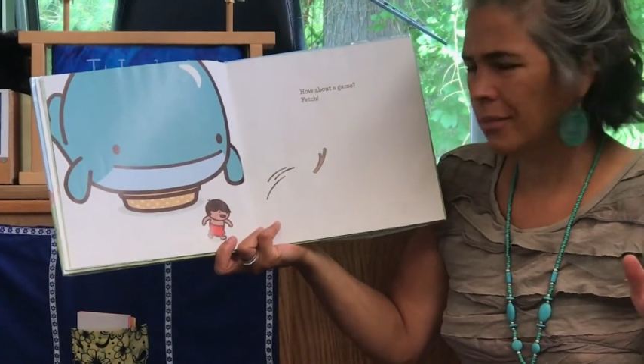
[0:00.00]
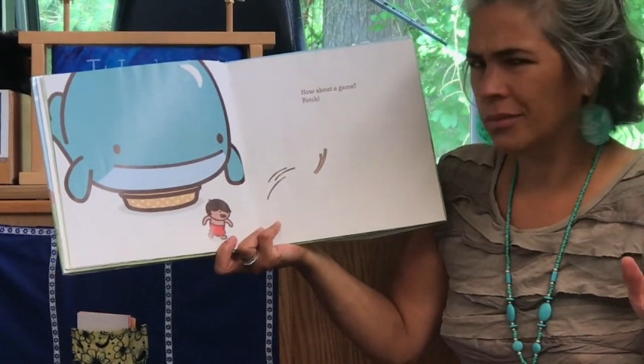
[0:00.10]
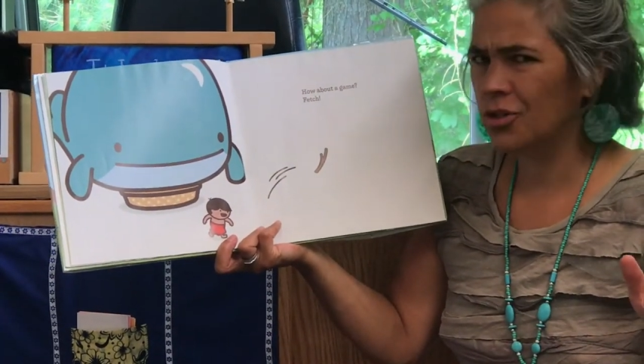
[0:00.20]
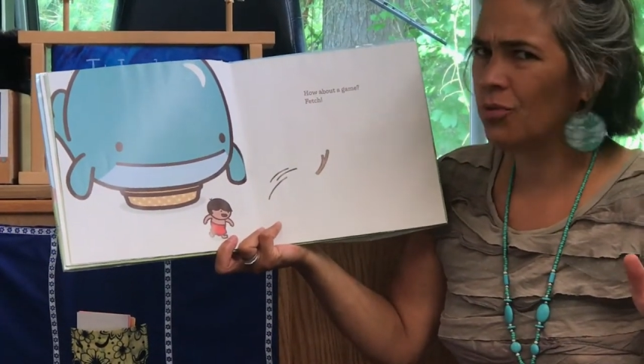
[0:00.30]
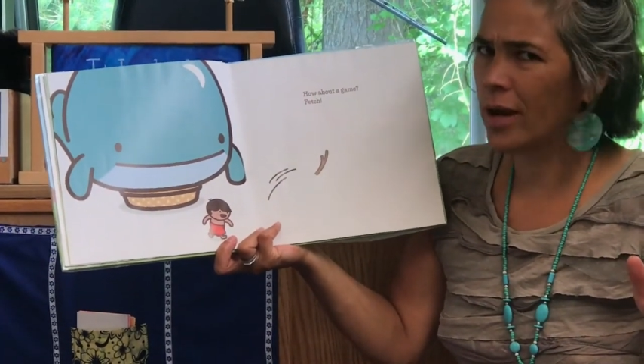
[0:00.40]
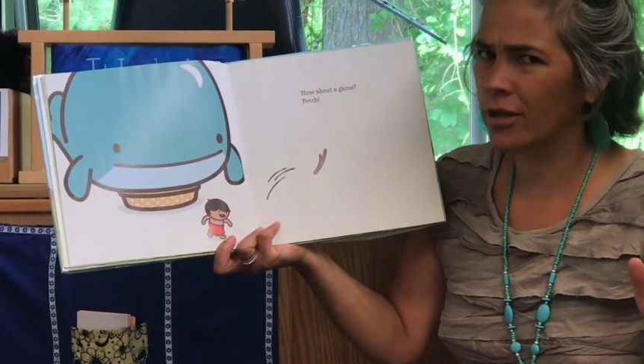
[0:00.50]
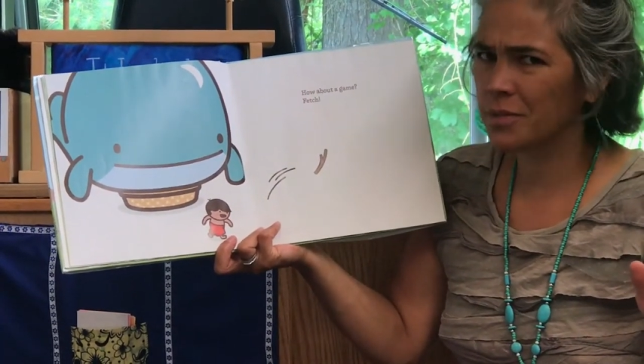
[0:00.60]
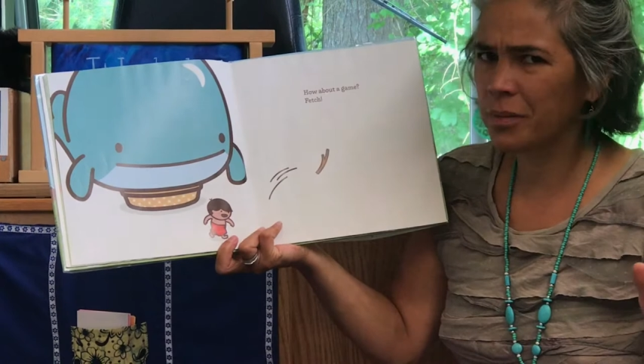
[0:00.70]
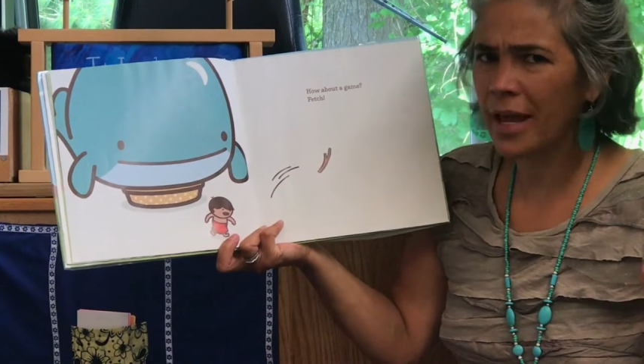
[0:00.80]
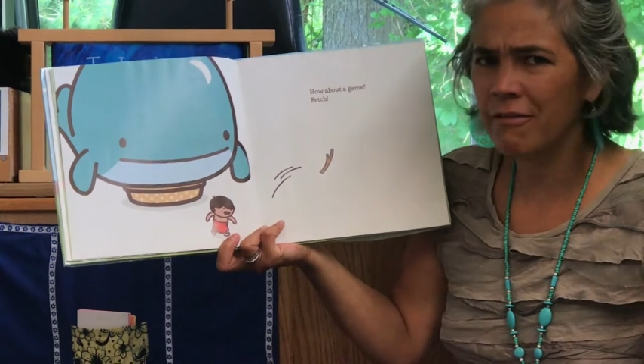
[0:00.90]
Do whales
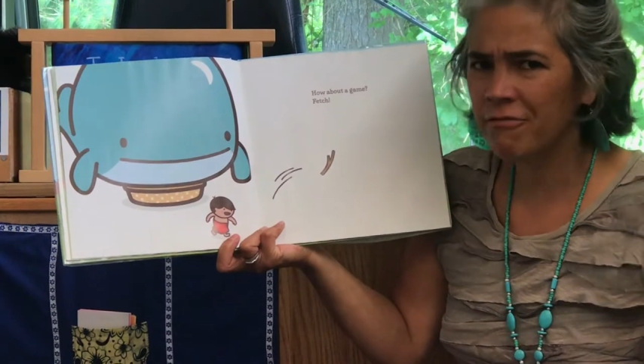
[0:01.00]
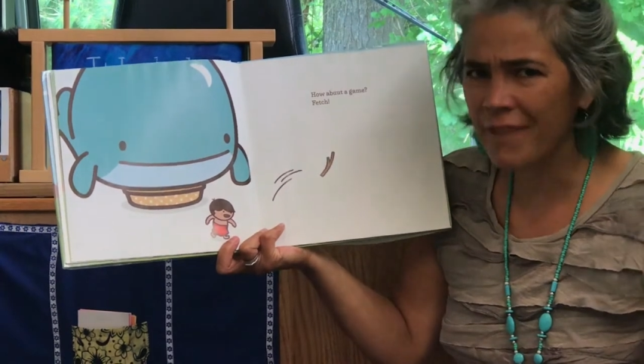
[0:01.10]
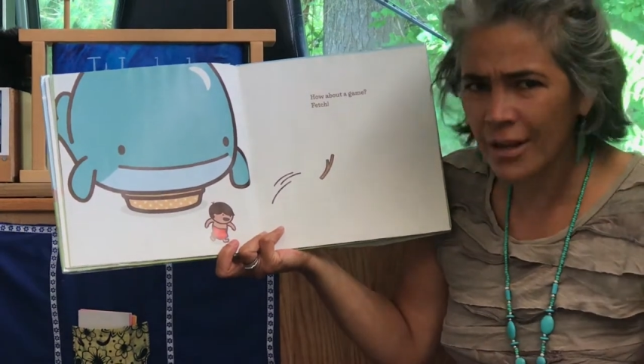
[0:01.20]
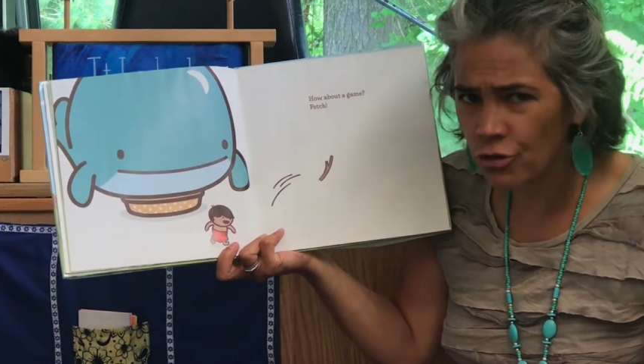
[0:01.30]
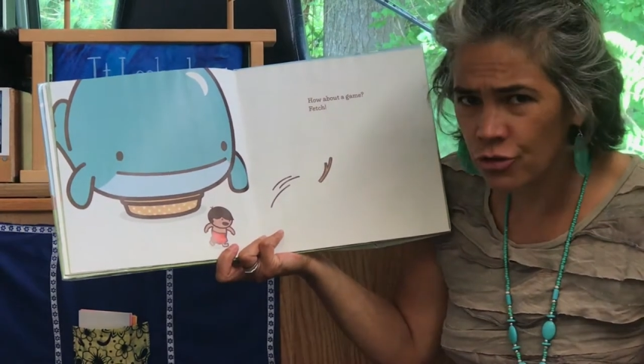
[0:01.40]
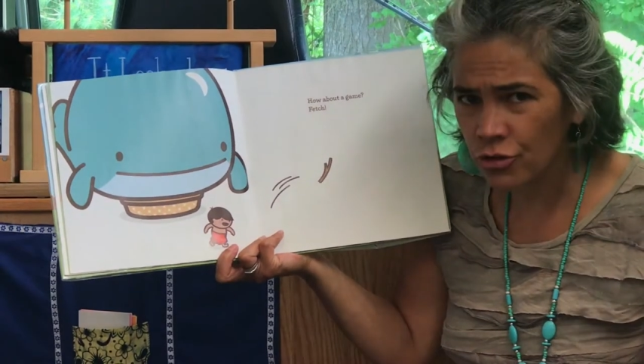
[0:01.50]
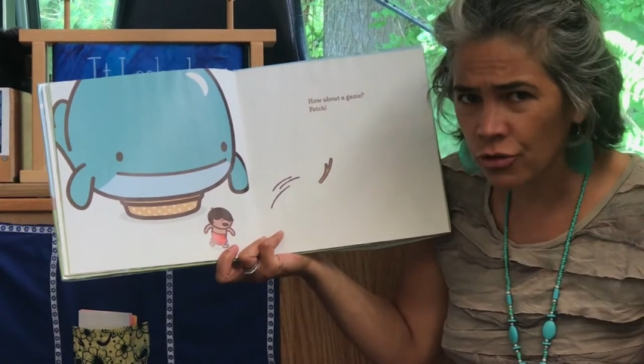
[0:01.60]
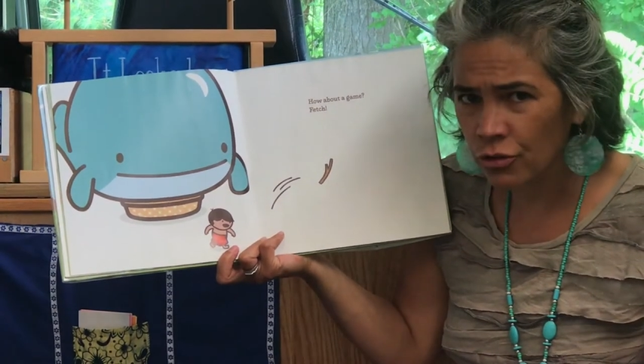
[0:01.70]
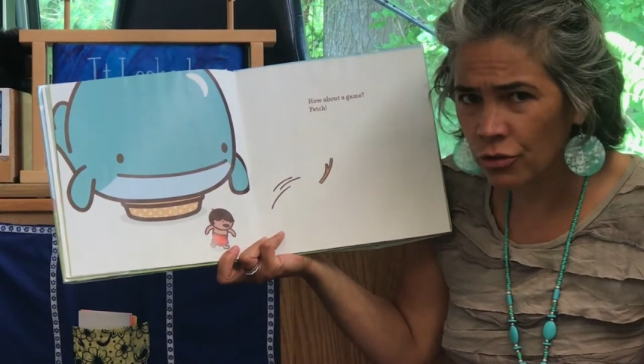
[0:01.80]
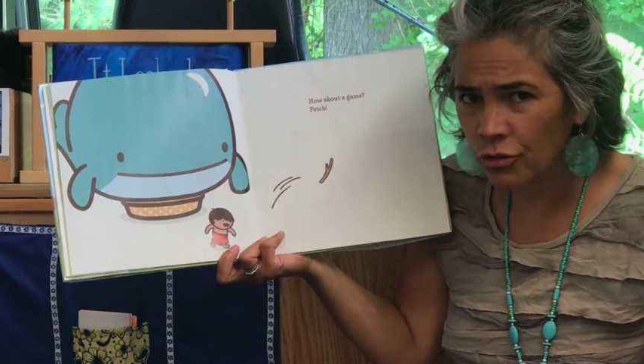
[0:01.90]
play fetch?
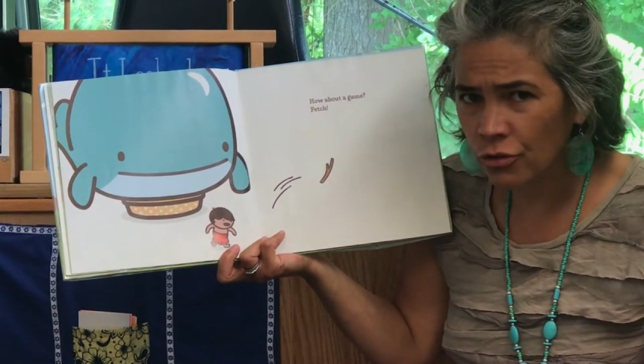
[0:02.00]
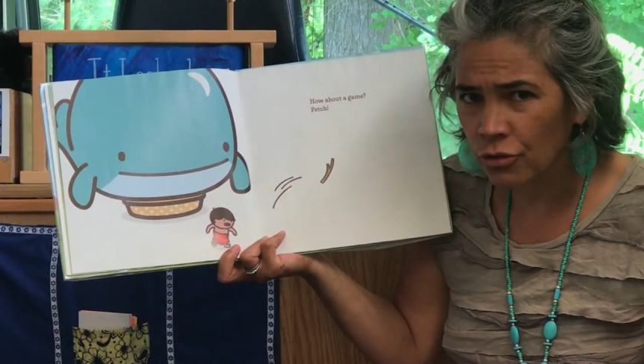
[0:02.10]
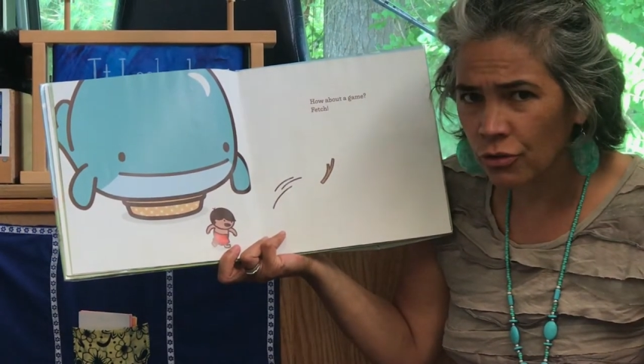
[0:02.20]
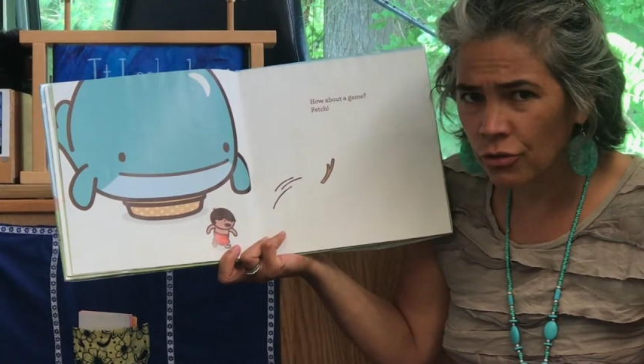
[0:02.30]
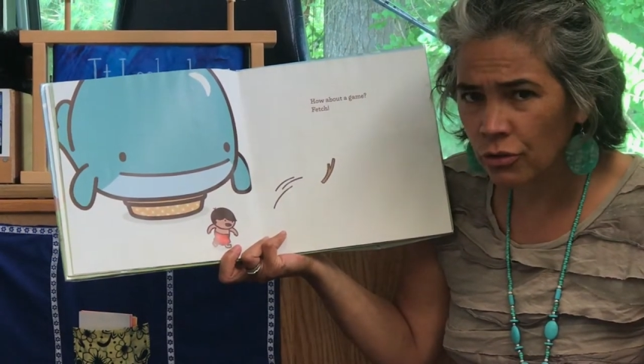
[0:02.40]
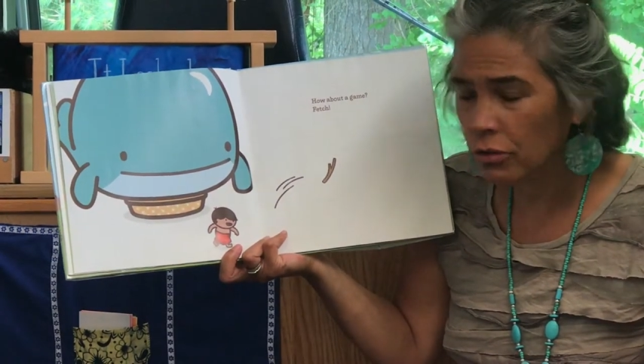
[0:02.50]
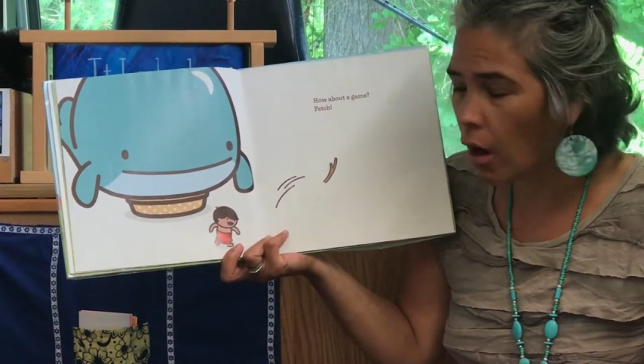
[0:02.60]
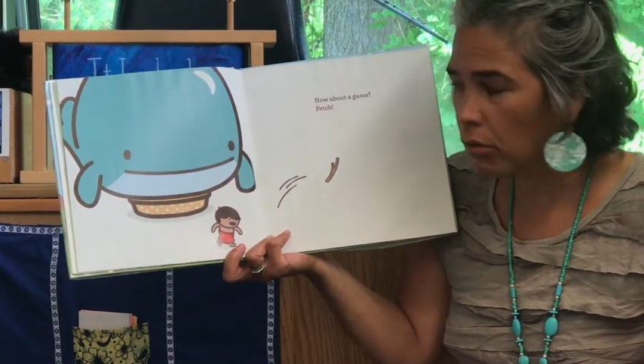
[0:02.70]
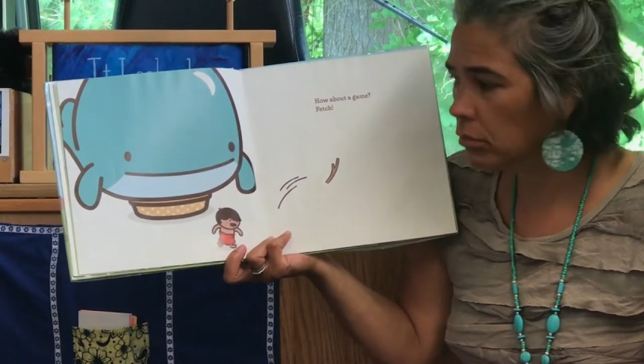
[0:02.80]
No.